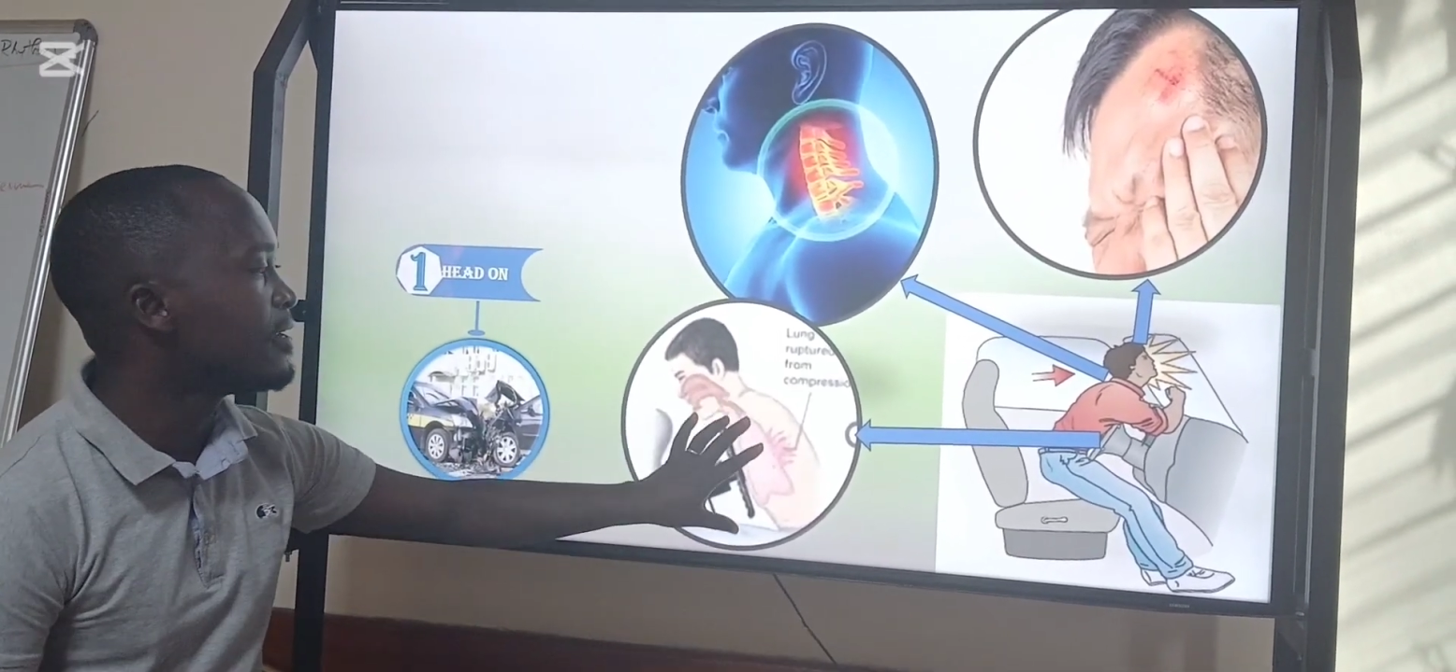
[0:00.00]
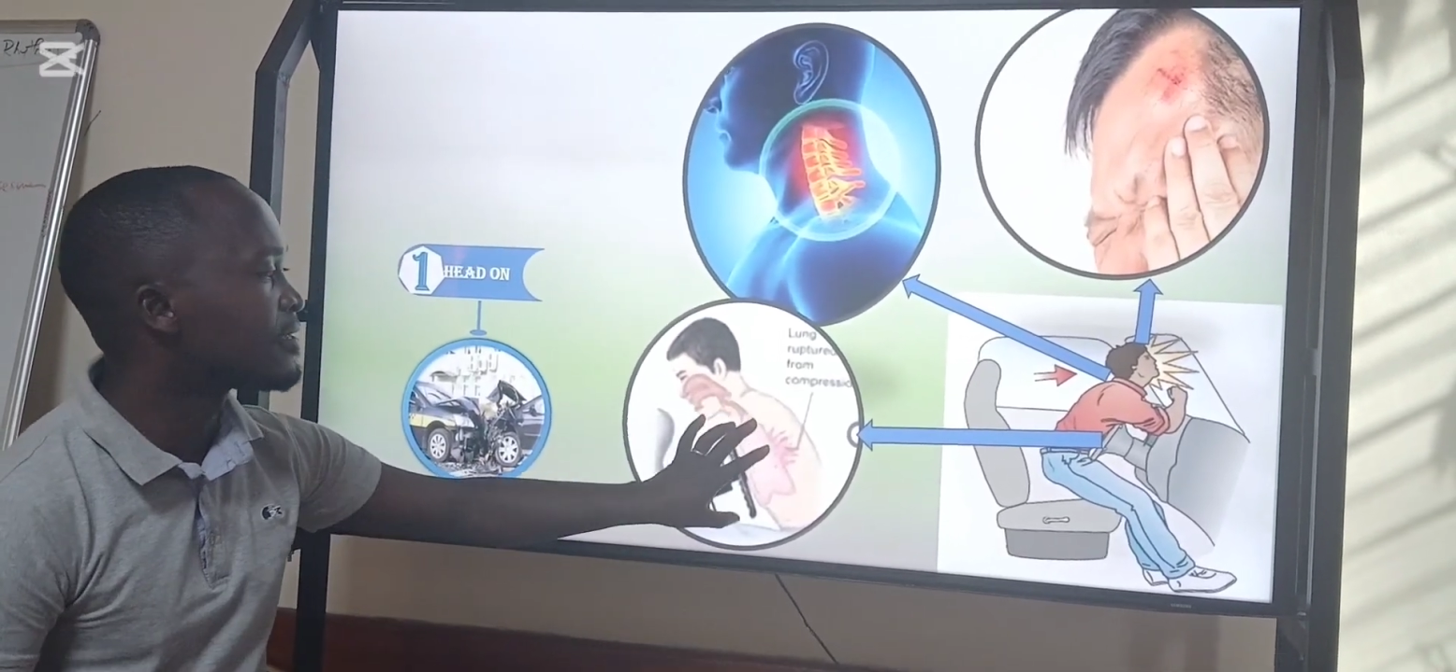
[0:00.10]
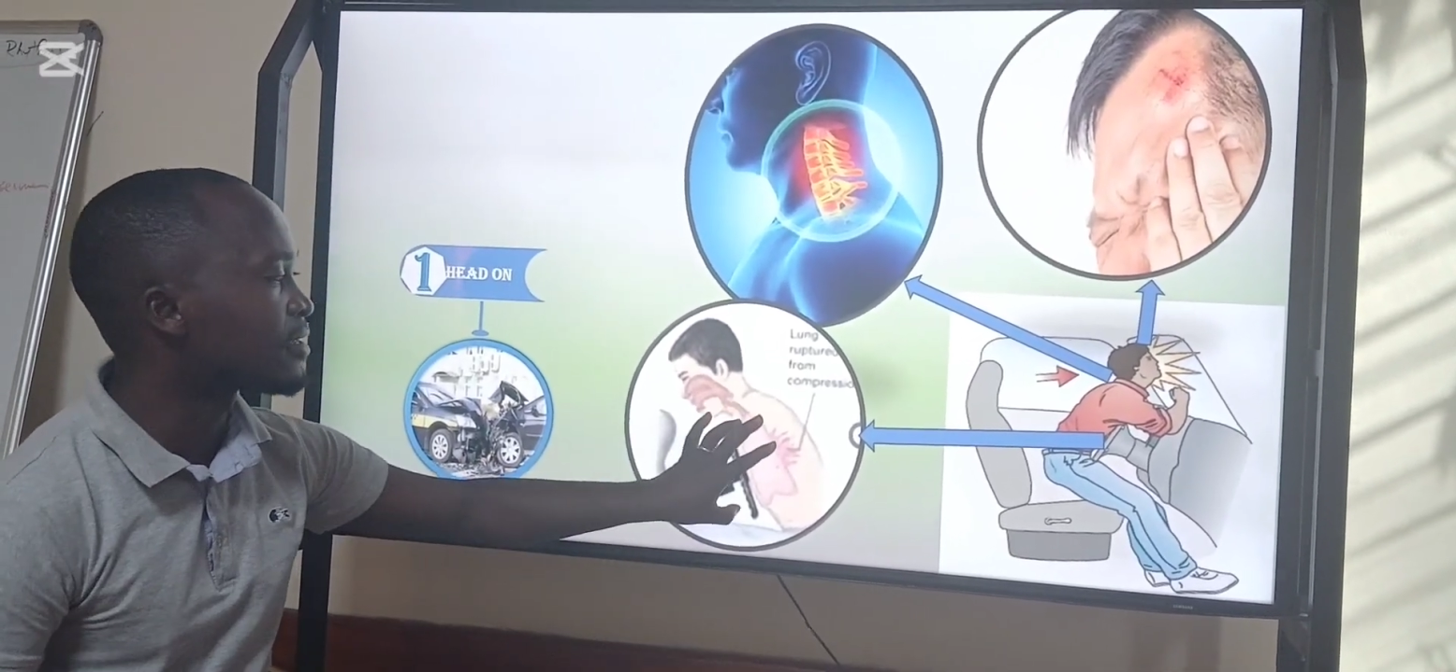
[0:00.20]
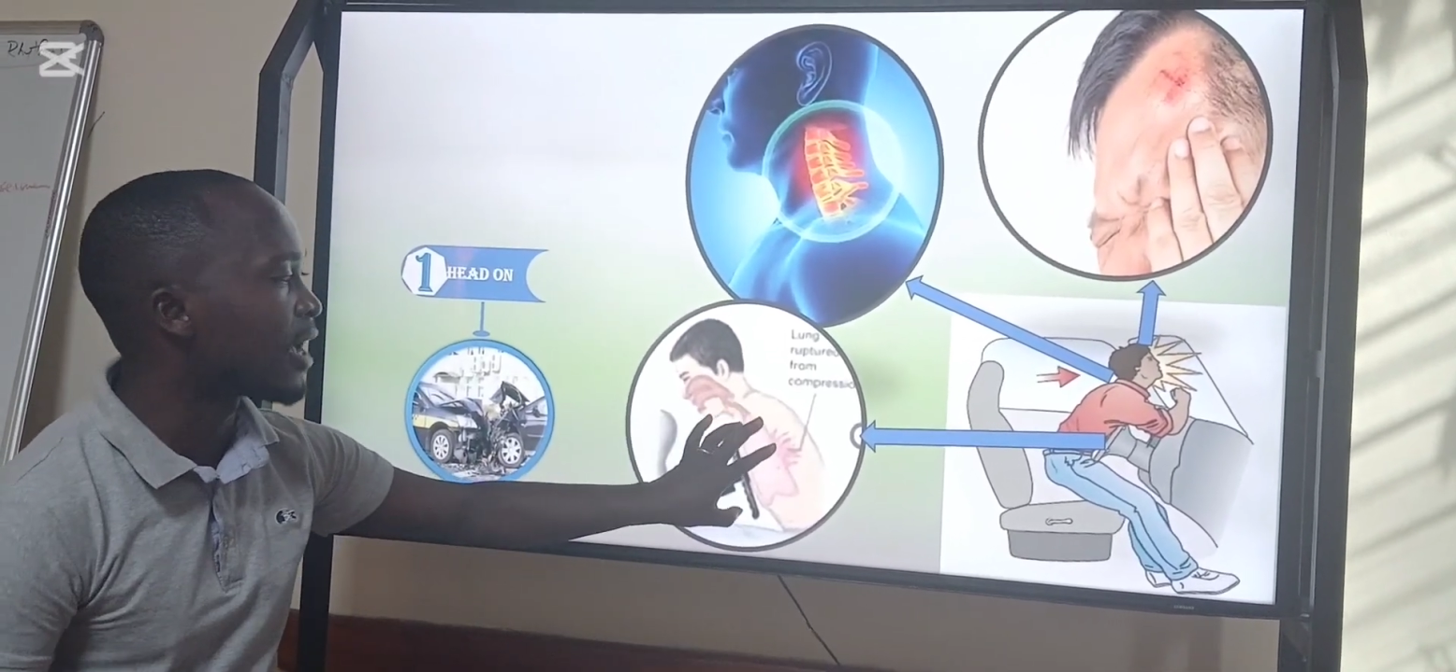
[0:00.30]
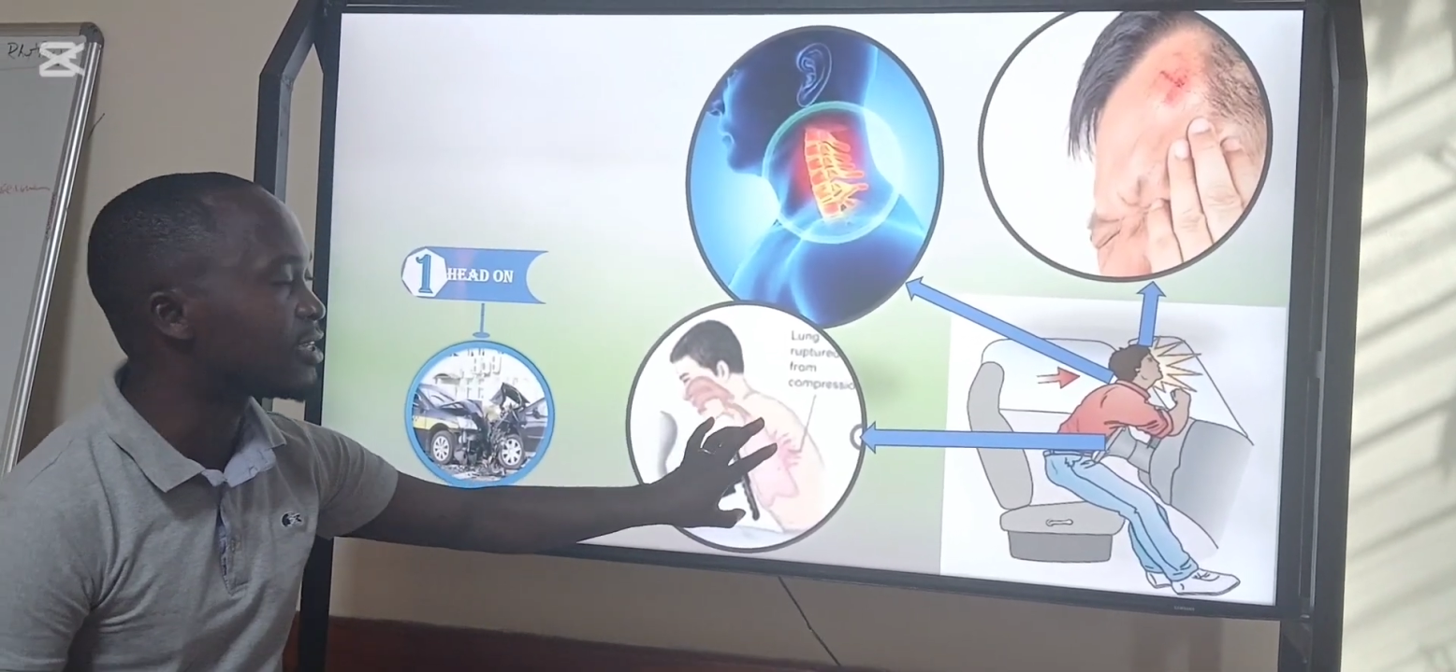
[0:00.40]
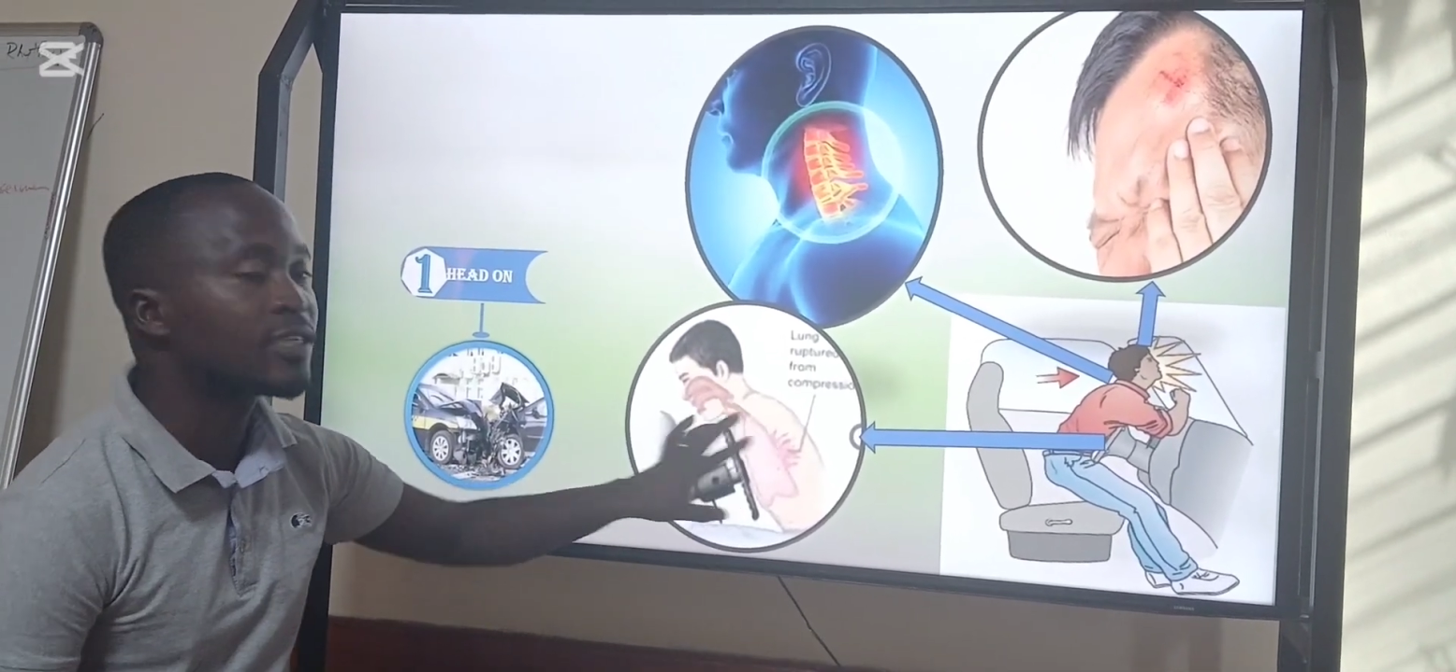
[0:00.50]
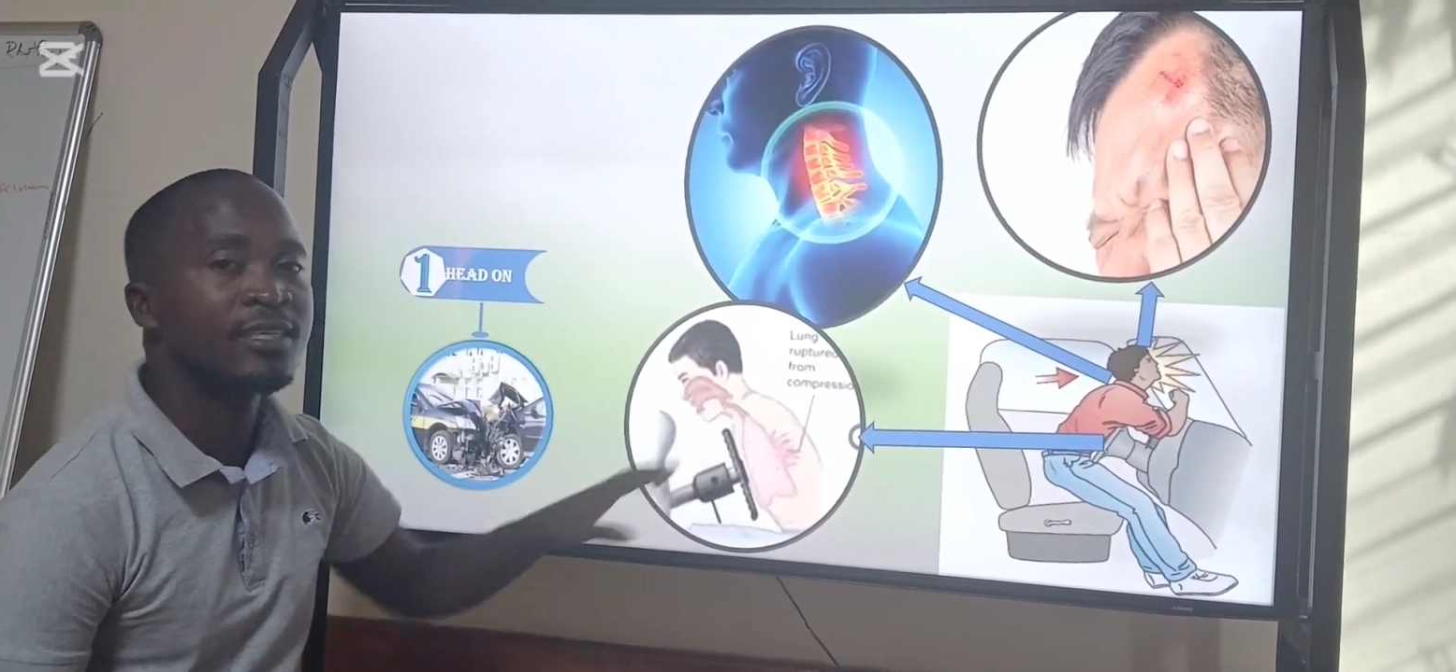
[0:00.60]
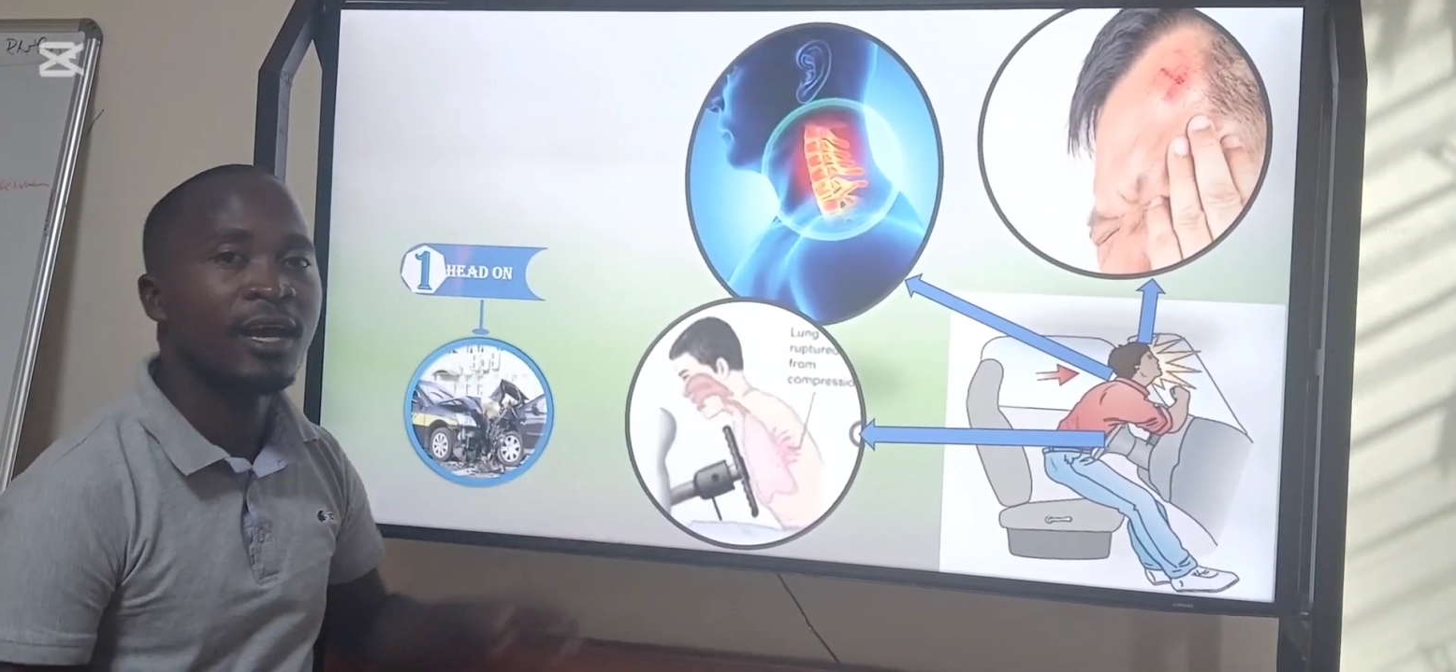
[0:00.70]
such